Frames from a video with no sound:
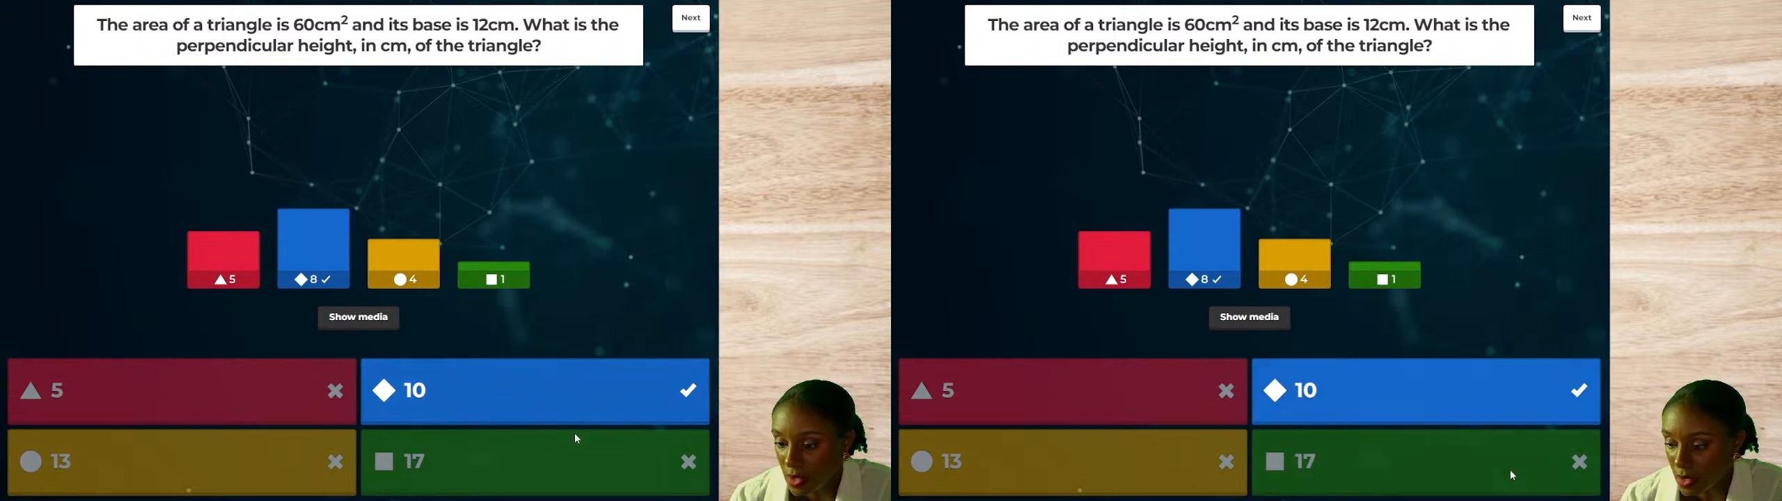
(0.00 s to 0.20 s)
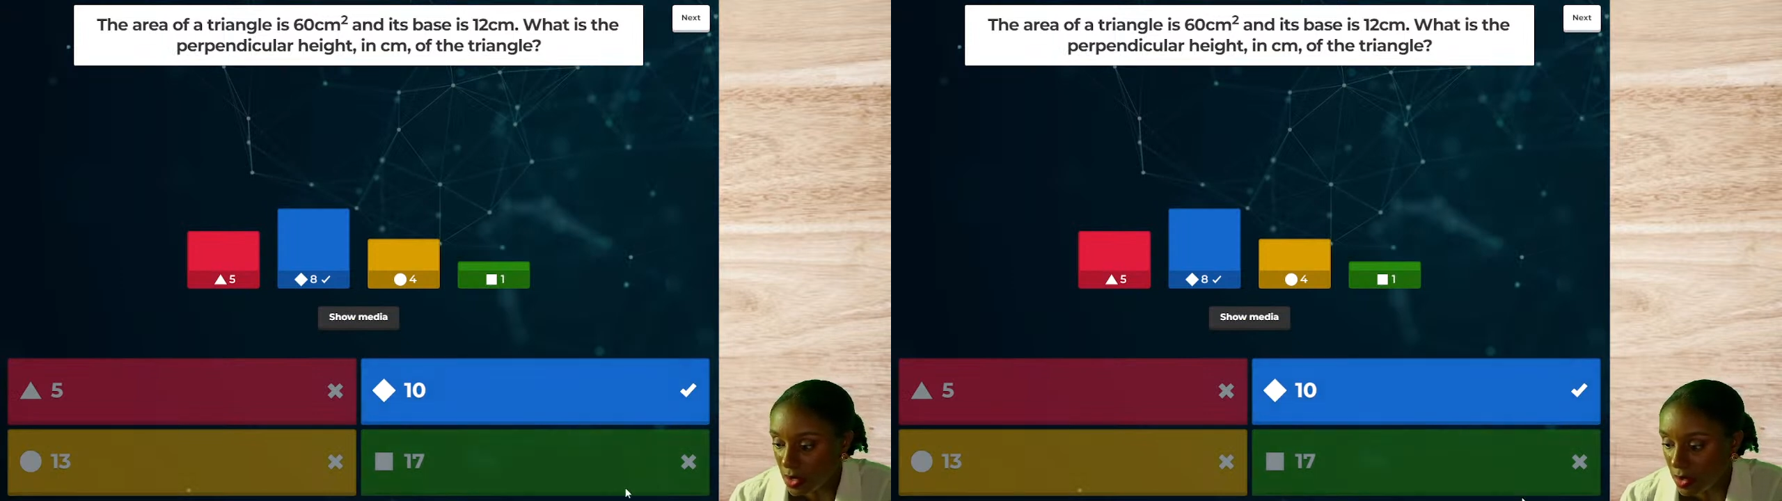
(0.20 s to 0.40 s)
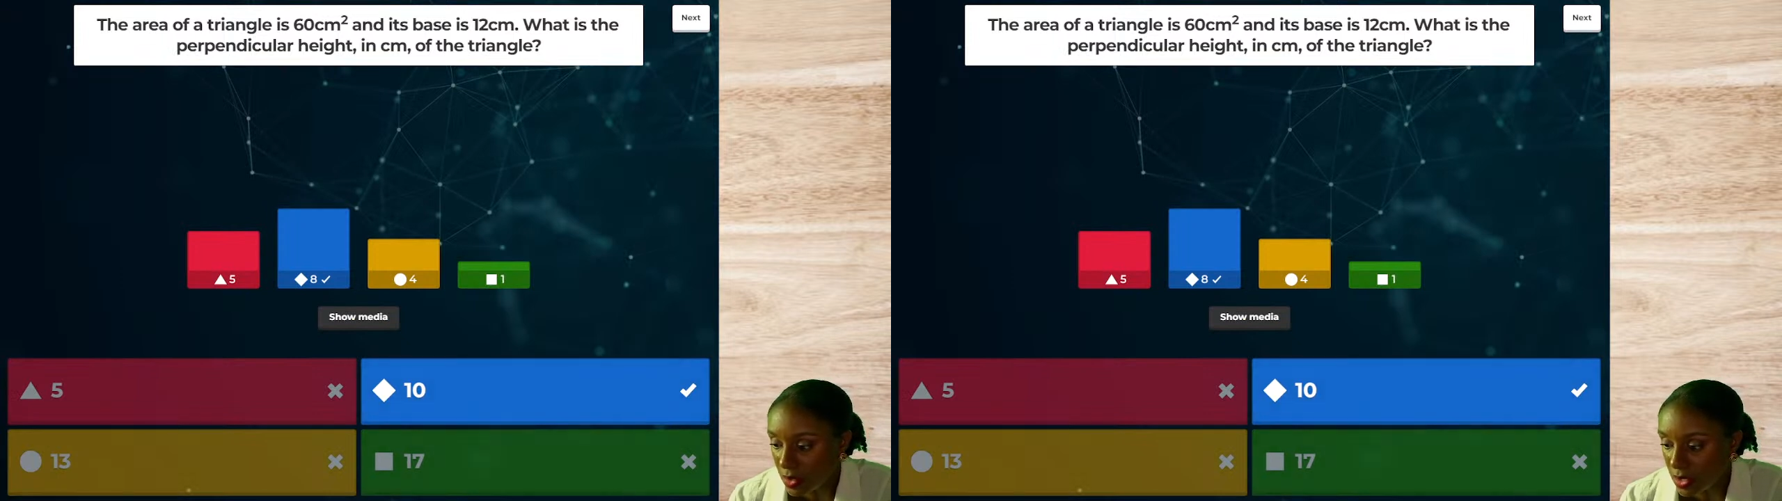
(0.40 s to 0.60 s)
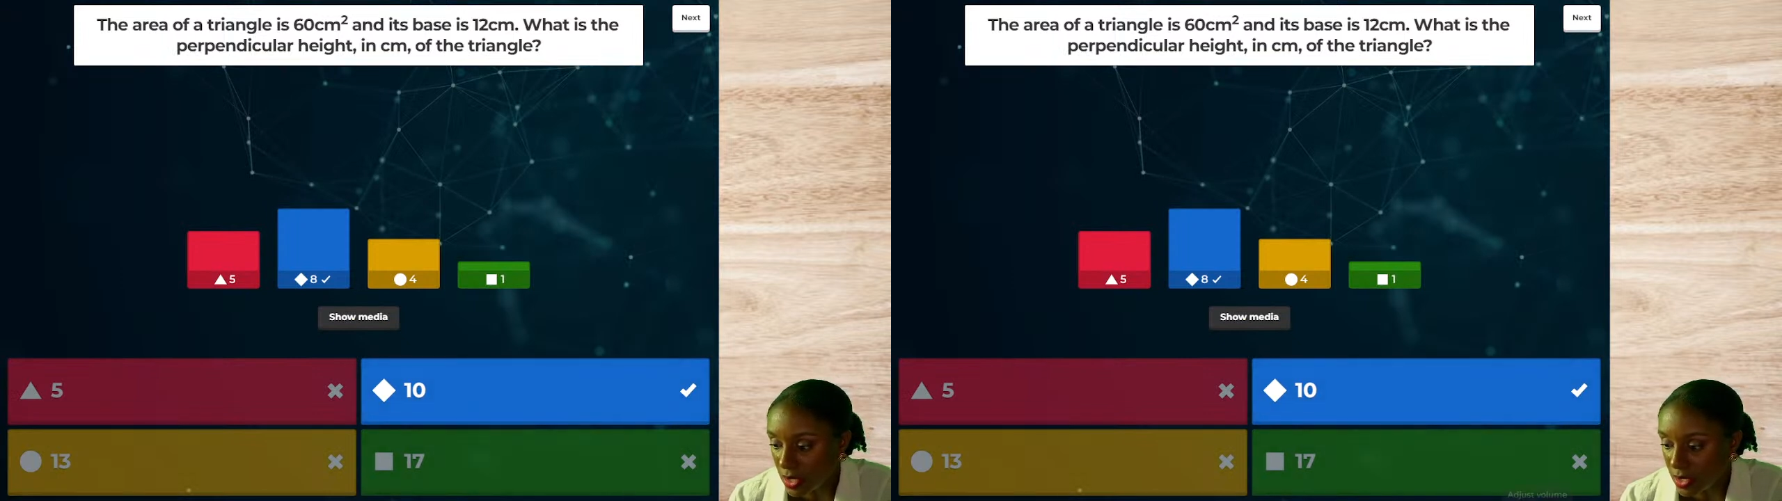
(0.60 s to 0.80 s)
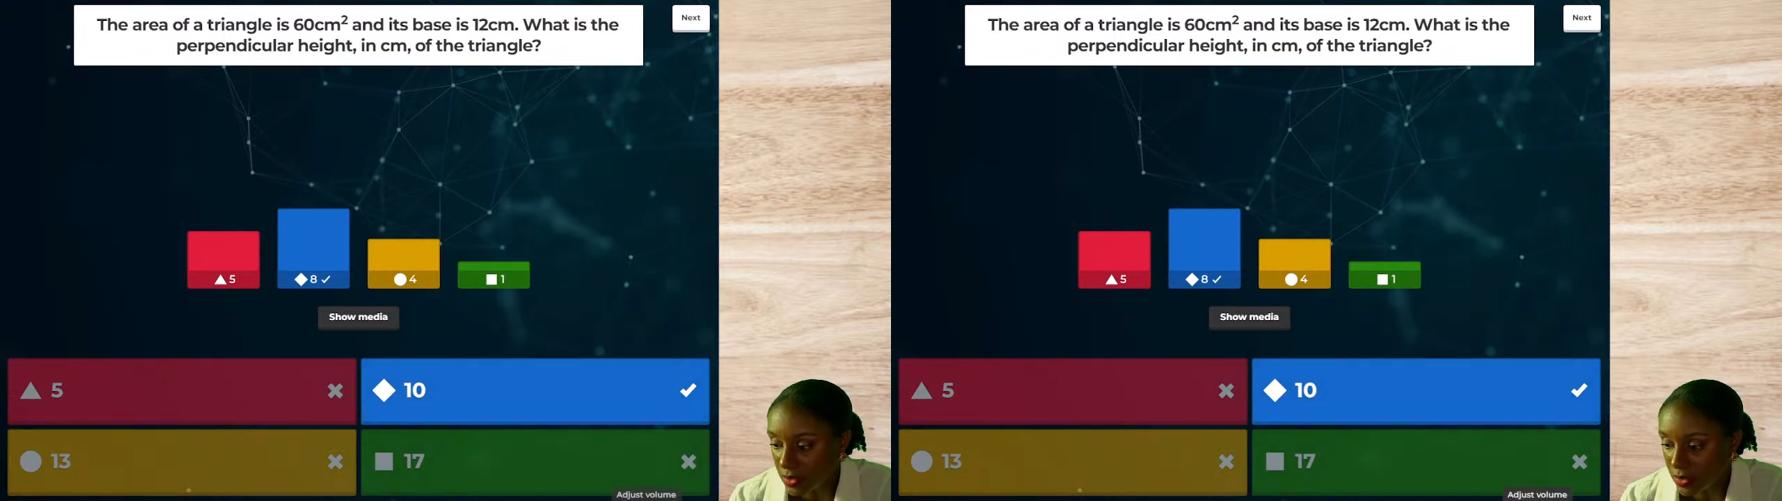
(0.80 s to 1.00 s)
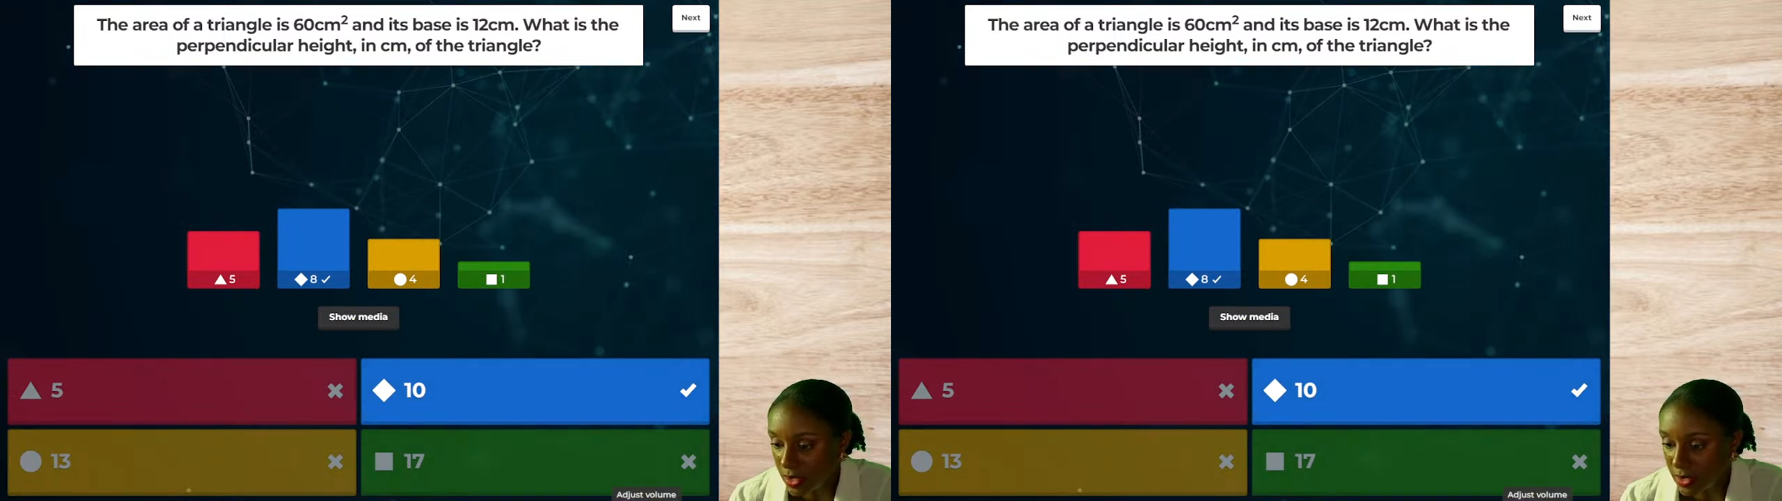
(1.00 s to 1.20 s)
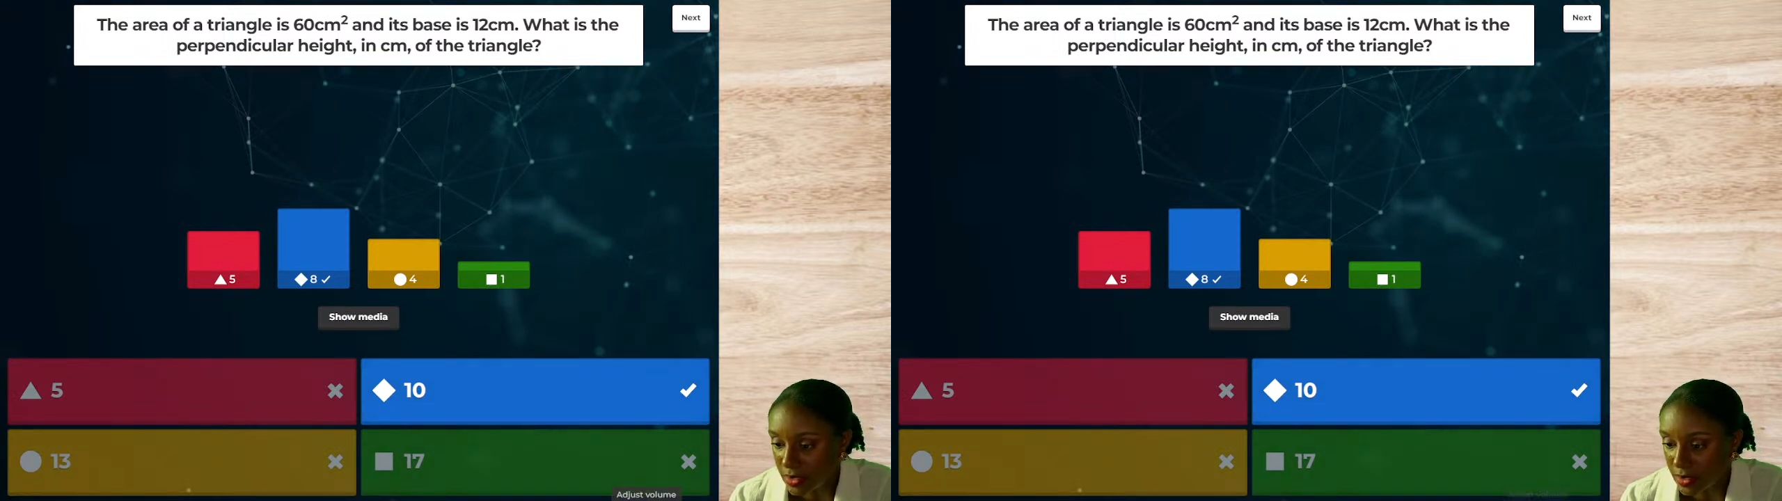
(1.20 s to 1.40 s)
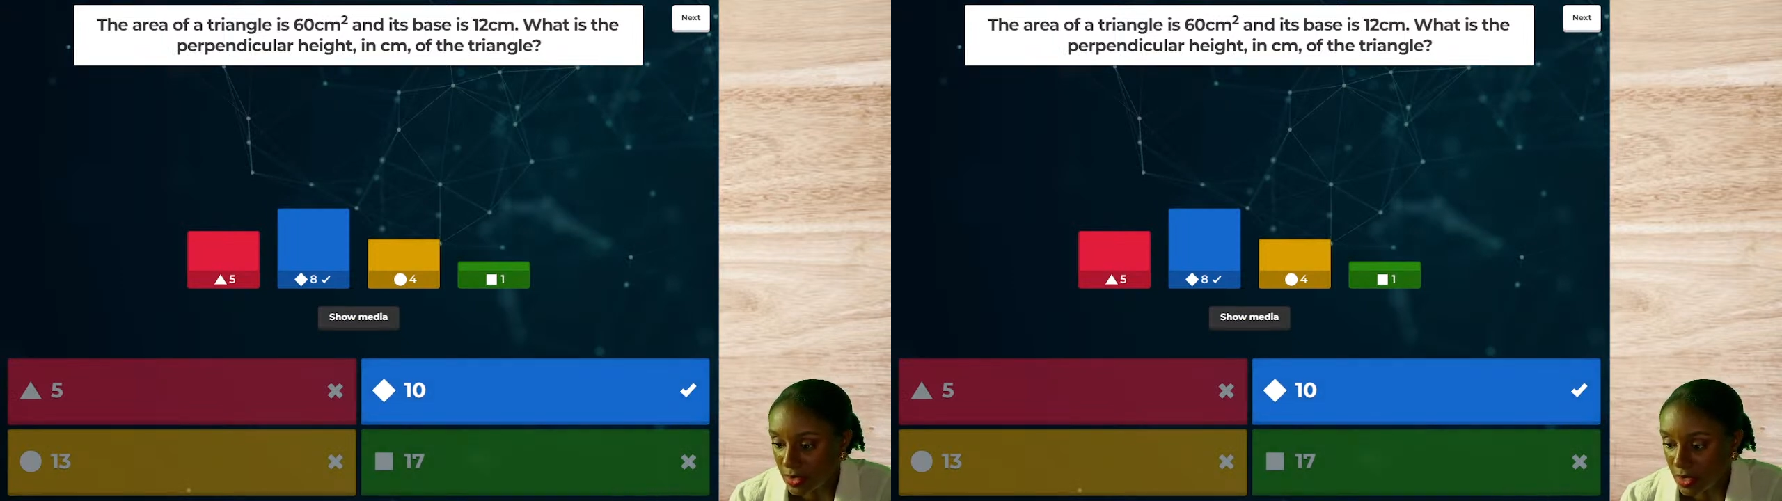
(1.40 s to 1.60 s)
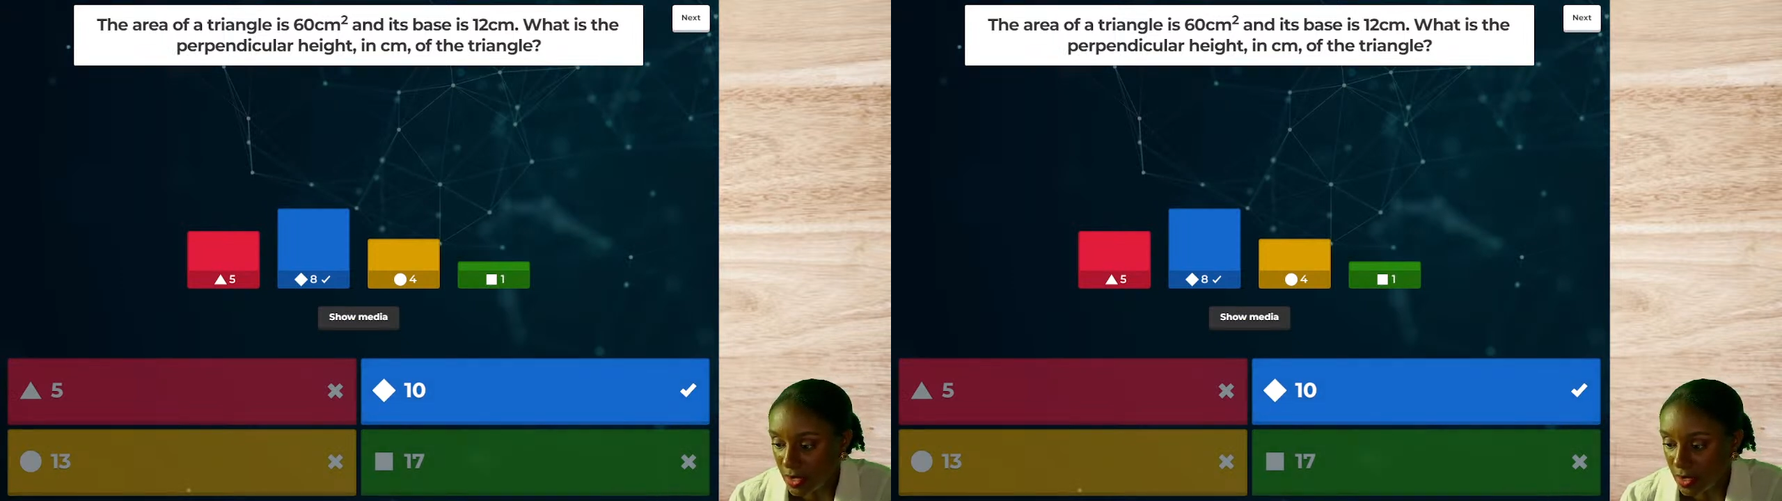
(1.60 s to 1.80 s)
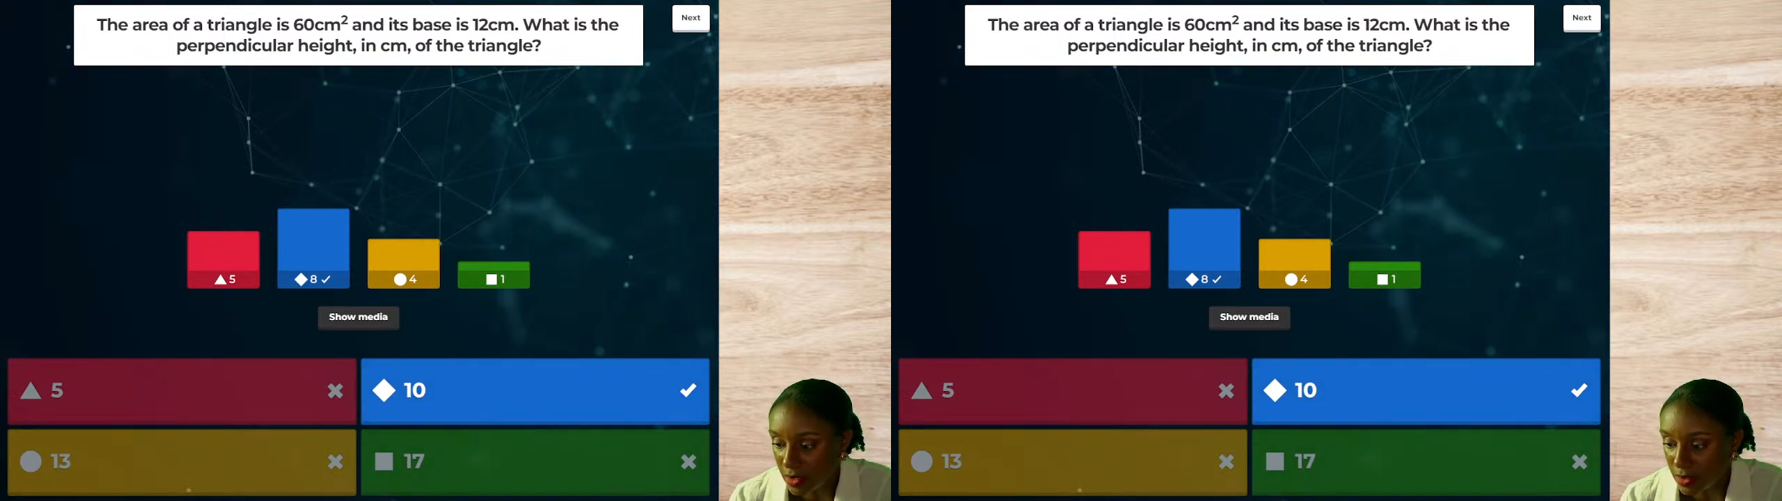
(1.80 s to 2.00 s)
Okay, so let's see
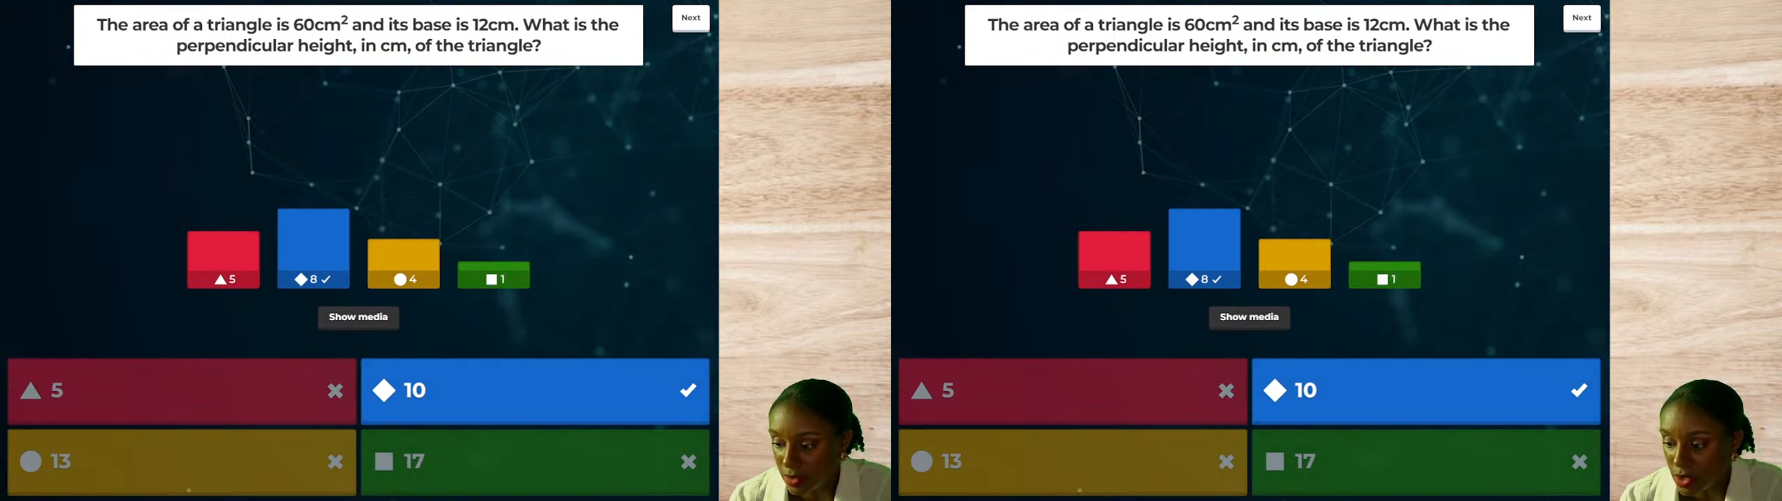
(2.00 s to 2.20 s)
here.